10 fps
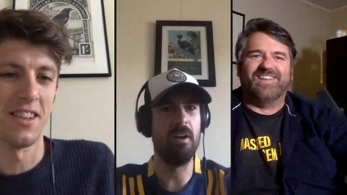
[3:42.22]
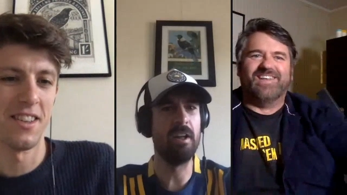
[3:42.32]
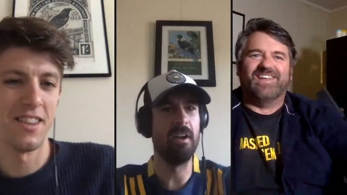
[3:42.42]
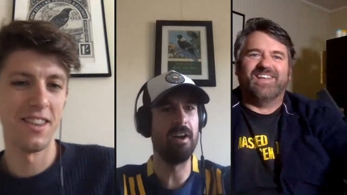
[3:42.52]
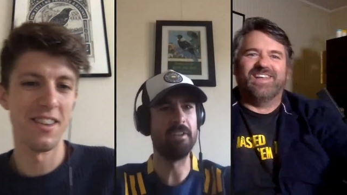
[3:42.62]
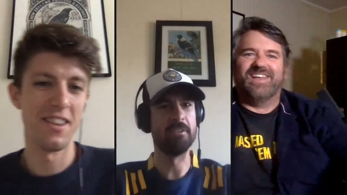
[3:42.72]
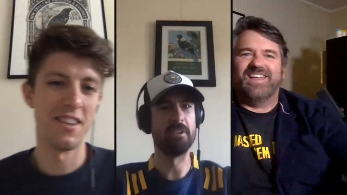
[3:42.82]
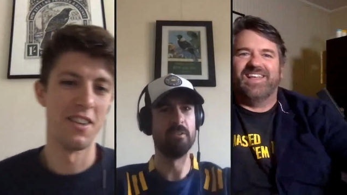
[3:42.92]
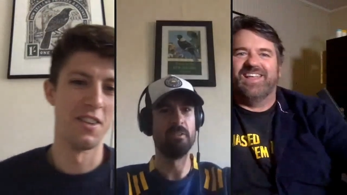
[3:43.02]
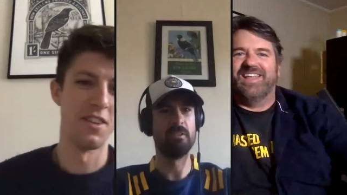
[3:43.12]
Speaker 1: Uh, I I
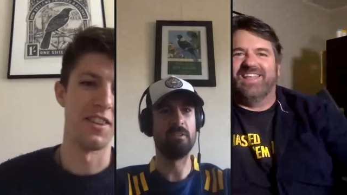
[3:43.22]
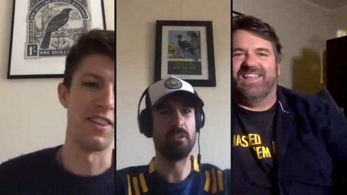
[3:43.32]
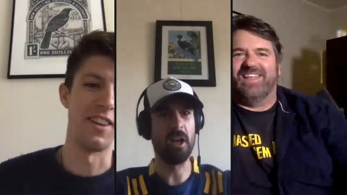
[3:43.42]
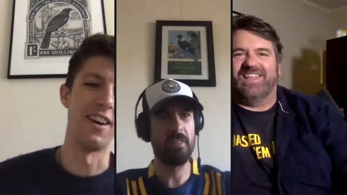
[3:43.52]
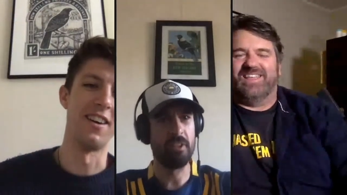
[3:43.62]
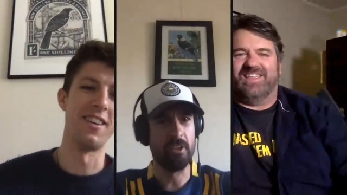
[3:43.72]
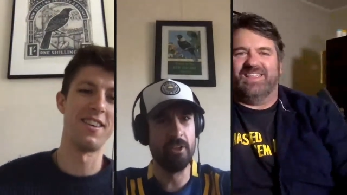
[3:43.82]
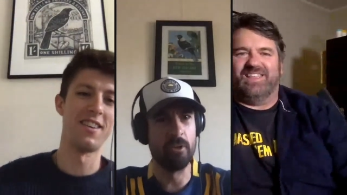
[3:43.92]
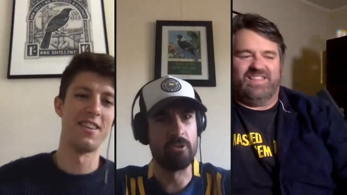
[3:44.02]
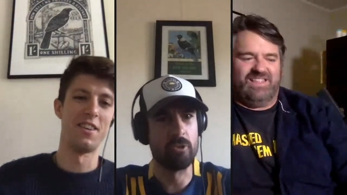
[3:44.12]
do it I don't yeah. think
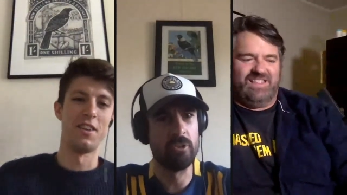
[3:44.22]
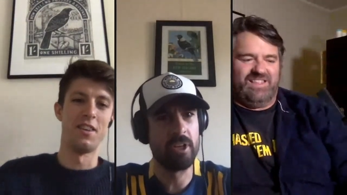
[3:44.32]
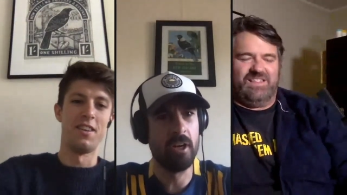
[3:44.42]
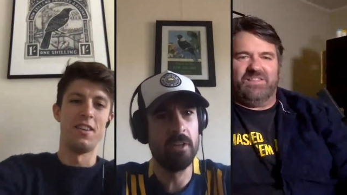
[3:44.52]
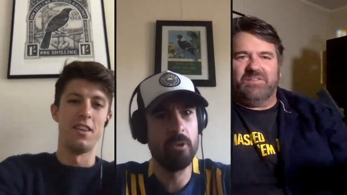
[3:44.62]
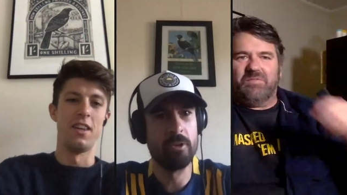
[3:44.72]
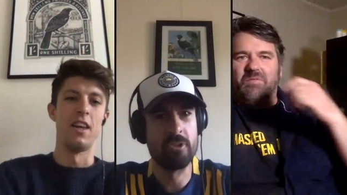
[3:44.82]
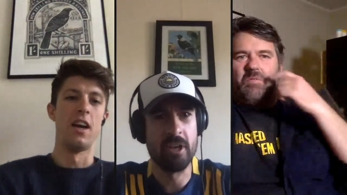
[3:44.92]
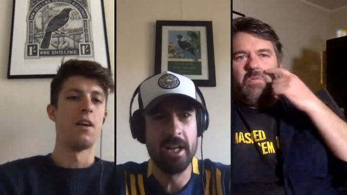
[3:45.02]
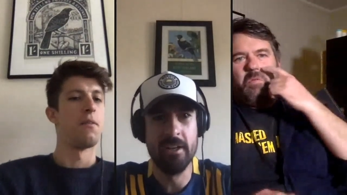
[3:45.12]
you do it, George. I do it
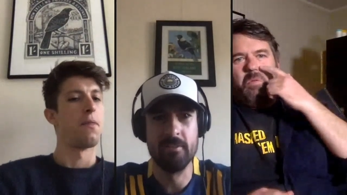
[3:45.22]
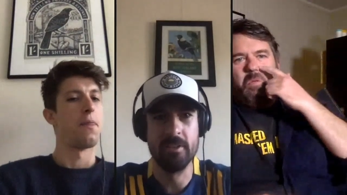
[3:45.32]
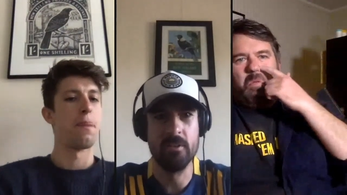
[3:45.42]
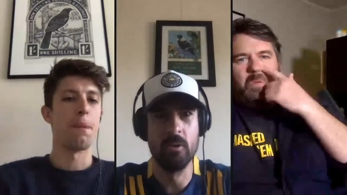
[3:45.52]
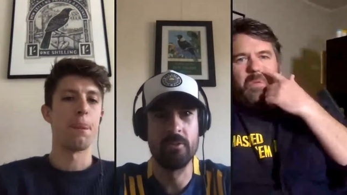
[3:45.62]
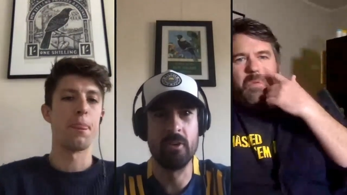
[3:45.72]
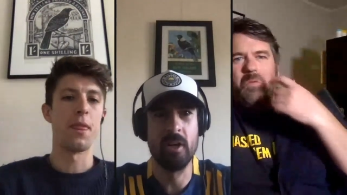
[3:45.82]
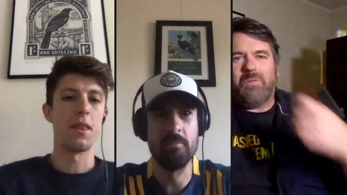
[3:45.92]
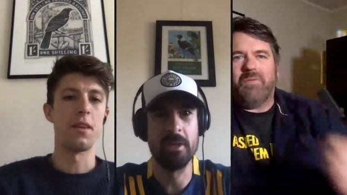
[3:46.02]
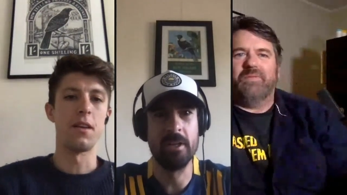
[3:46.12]
in training every, all the
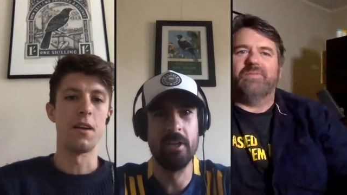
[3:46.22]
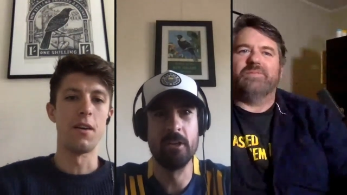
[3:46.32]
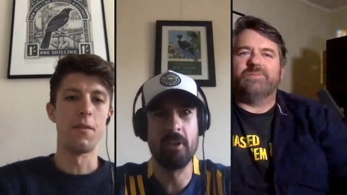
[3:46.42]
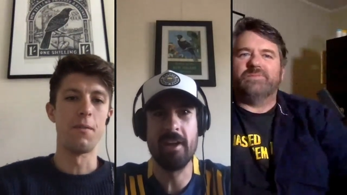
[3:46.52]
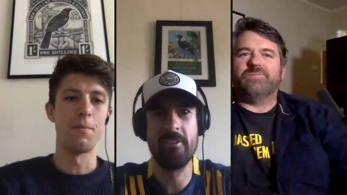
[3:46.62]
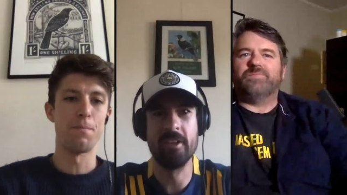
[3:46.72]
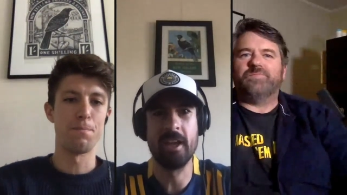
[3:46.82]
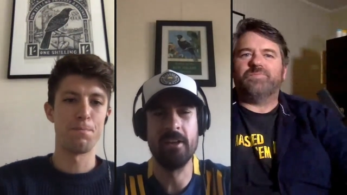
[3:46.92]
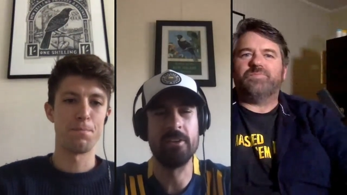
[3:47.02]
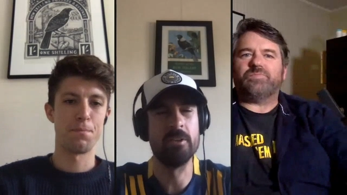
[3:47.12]
time, but in a race you
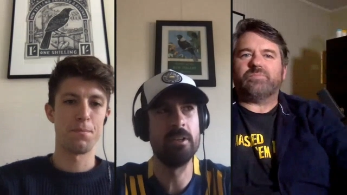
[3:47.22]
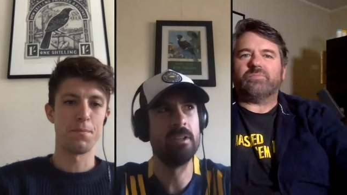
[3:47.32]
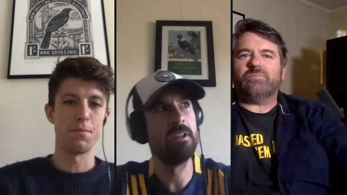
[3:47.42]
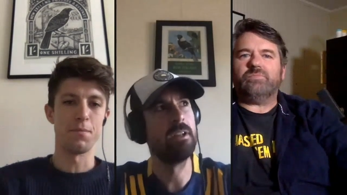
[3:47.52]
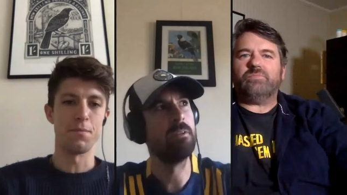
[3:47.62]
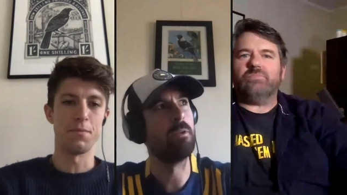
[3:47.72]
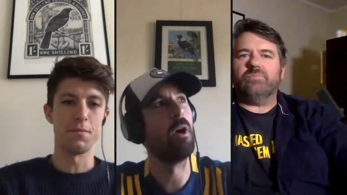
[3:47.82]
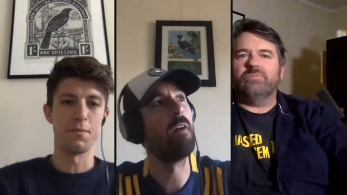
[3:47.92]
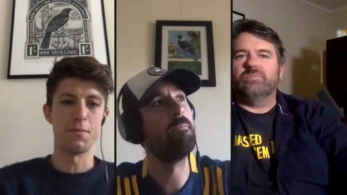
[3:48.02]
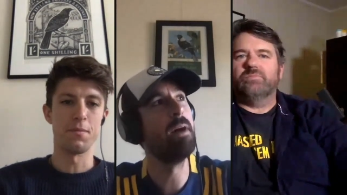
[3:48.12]
can't do it.
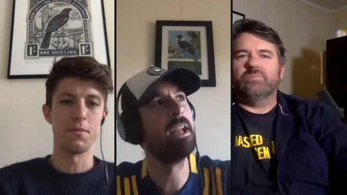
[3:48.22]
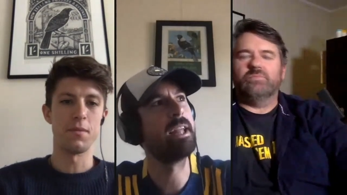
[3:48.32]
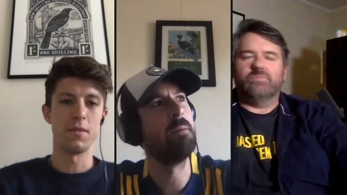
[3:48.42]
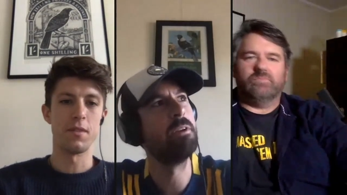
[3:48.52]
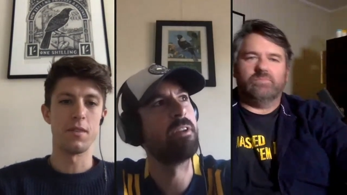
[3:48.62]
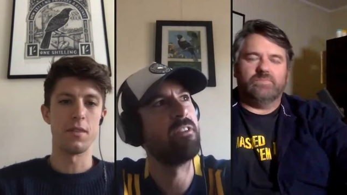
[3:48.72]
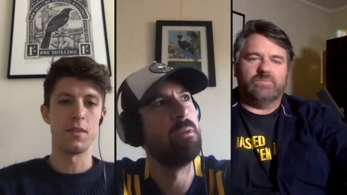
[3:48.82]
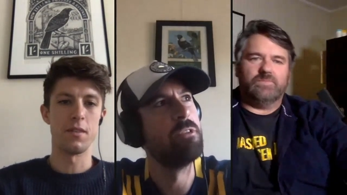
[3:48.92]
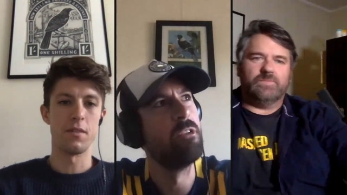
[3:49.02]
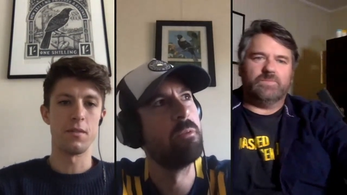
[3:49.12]
Well, I've made a couple of
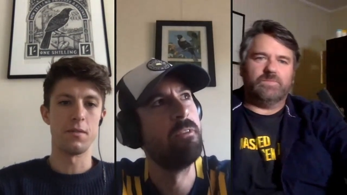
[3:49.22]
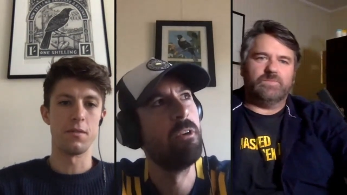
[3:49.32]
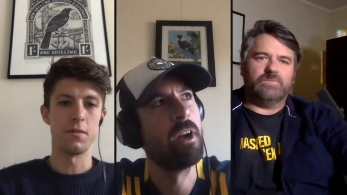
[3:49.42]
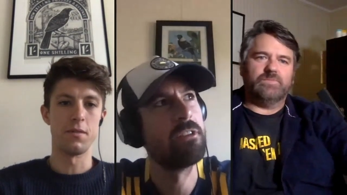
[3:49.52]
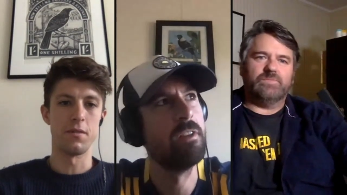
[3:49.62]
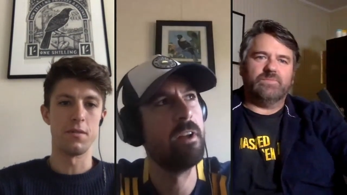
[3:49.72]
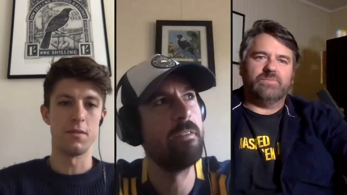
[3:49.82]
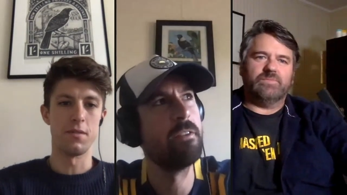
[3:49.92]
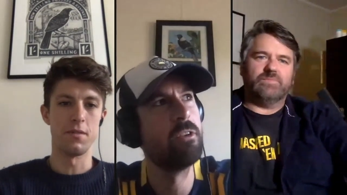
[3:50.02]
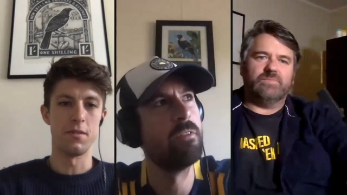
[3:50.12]
exceptions before, actually.
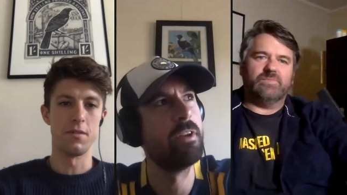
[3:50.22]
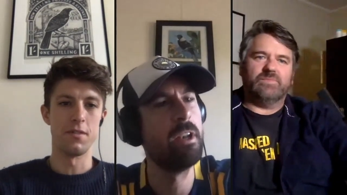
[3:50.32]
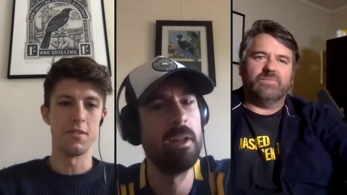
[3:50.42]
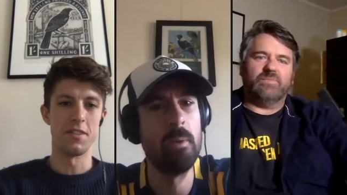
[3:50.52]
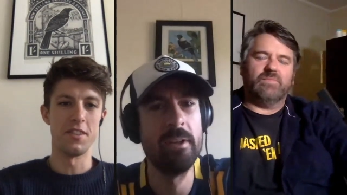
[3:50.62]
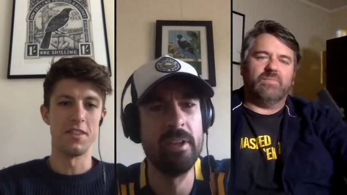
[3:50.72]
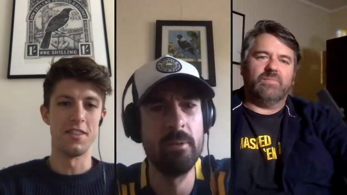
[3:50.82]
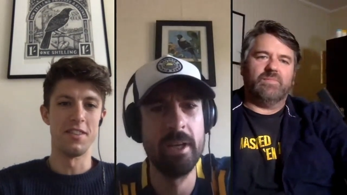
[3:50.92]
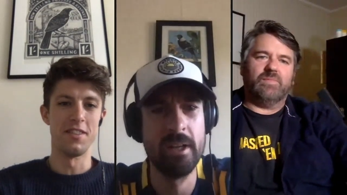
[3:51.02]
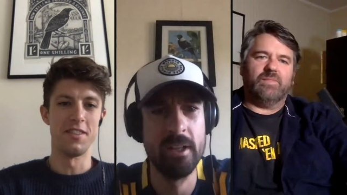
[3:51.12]
Though the Tour of Italy one
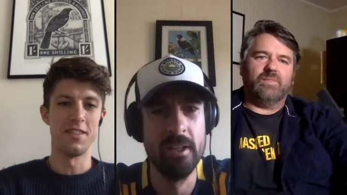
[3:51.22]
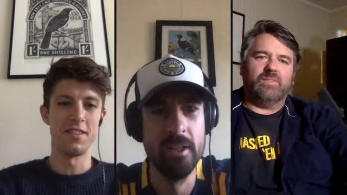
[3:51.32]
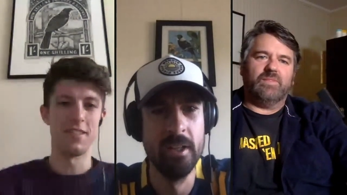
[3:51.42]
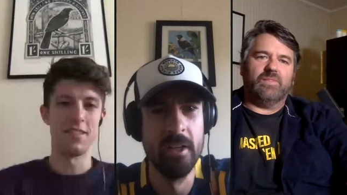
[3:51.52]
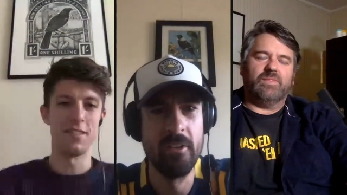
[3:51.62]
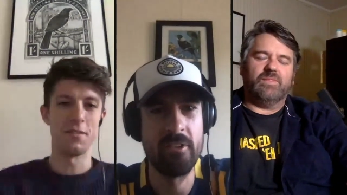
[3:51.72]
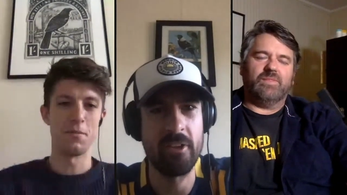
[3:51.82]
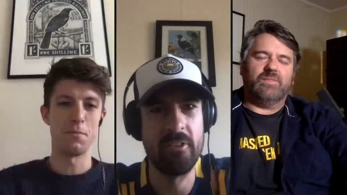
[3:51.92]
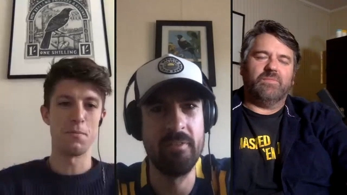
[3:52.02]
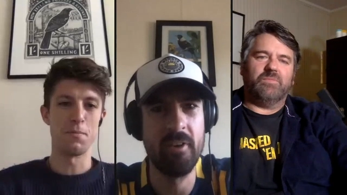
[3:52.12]
year, we had a
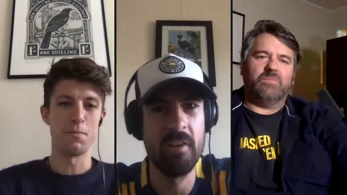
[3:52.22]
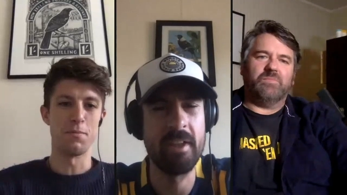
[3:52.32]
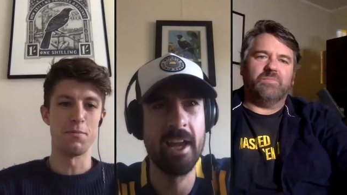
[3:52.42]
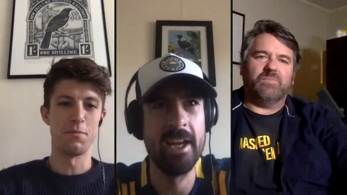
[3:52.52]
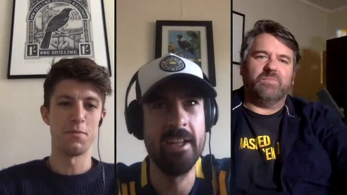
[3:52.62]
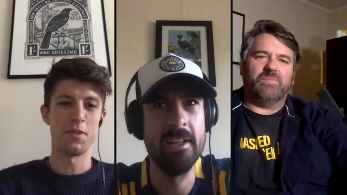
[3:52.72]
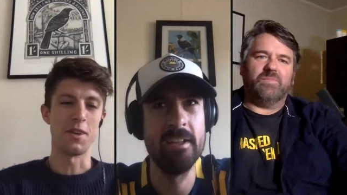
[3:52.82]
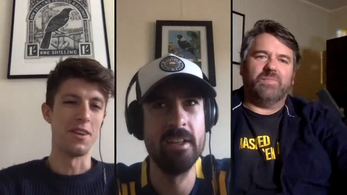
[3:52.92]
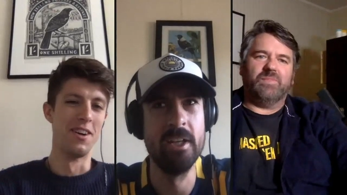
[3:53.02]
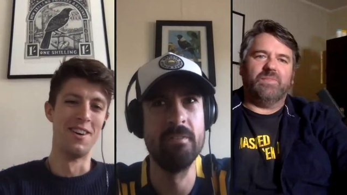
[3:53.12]
65k
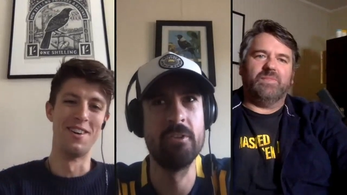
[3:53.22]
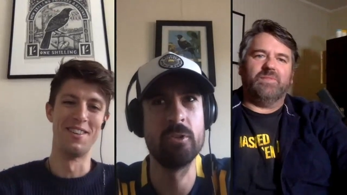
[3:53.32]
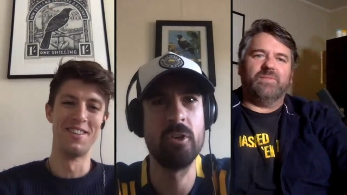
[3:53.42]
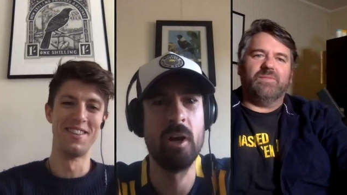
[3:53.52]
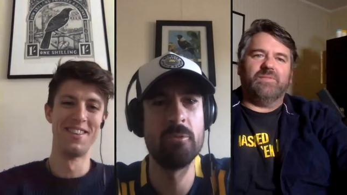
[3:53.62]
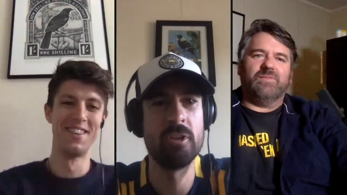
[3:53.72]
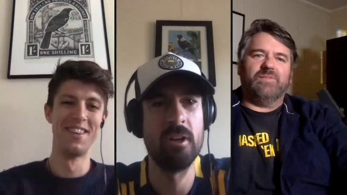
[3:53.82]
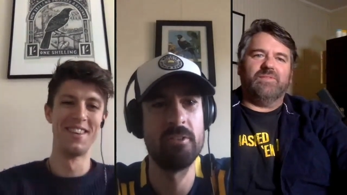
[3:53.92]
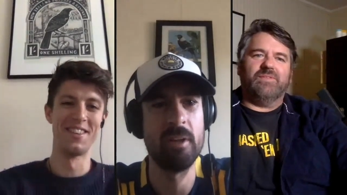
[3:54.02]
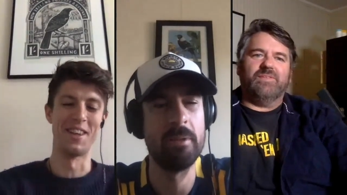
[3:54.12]
individual time
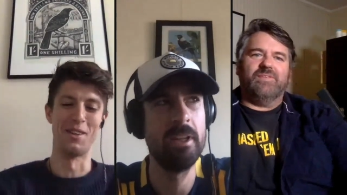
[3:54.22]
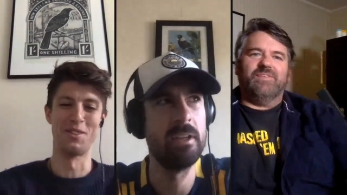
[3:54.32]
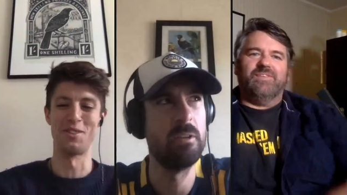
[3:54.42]
trial or something.